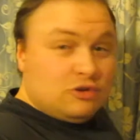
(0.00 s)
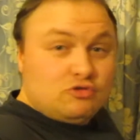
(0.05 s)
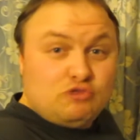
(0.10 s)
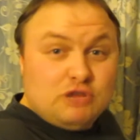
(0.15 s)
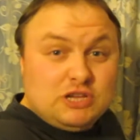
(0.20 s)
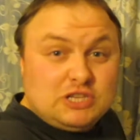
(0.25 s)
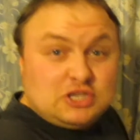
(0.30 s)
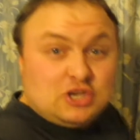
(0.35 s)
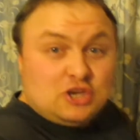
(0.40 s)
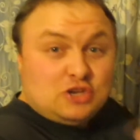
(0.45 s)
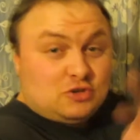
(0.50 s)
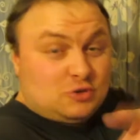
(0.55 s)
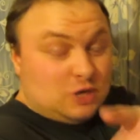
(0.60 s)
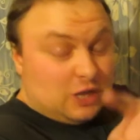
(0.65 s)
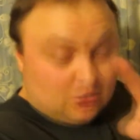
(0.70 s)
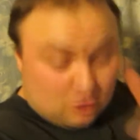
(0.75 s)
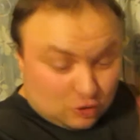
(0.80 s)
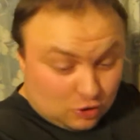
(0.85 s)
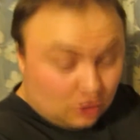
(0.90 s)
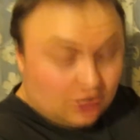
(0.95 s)
Research,
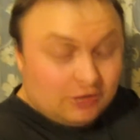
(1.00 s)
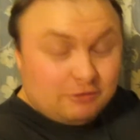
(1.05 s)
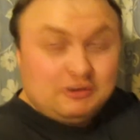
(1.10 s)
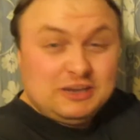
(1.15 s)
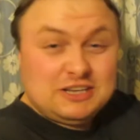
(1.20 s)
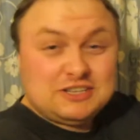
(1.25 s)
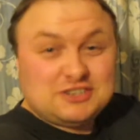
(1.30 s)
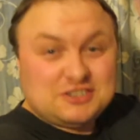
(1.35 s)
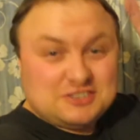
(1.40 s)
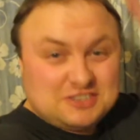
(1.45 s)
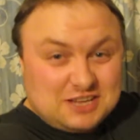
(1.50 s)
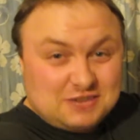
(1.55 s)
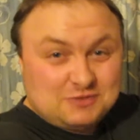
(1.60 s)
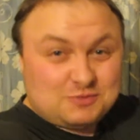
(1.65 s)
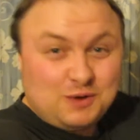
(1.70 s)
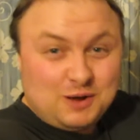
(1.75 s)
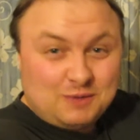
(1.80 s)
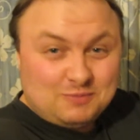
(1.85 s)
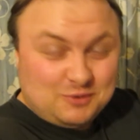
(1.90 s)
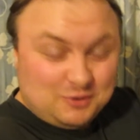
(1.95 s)
I'll call it research, that's
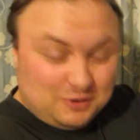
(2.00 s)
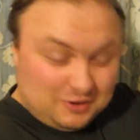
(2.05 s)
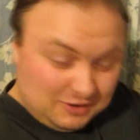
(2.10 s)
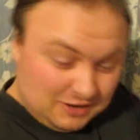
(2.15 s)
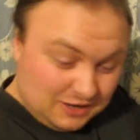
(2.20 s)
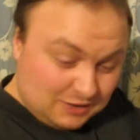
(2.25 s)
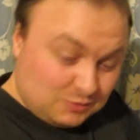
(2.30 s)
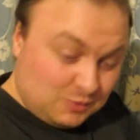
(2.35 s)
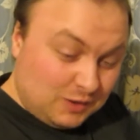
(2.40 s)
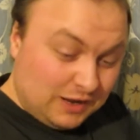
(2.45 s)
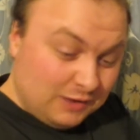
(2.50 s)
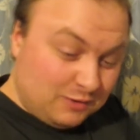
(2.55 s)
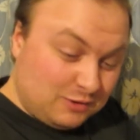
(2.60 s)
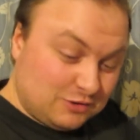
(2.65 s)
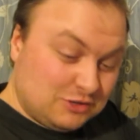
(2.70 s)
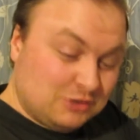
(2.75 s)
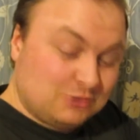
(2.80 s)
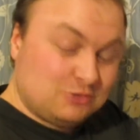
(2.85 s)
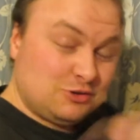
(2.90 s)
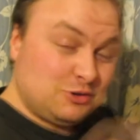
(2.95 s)
what I'm doing. That's why I
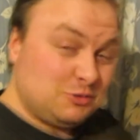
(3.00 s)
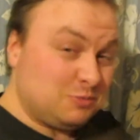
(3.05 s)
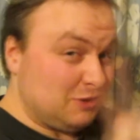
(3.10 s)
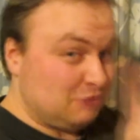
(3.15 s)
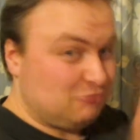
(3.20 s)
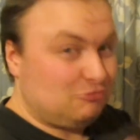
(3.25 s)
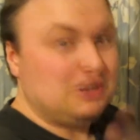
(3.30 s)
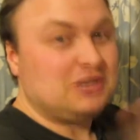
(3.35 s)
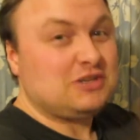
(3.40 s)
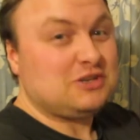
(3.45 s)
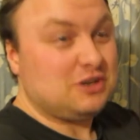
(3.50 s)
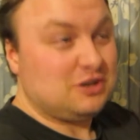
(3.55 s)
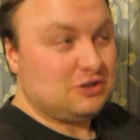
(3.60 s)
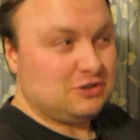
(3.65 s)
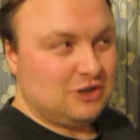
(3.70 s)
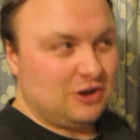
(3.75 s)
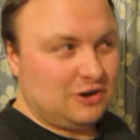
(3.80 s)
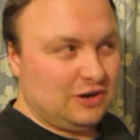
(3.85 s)
watch YouTube, it's research,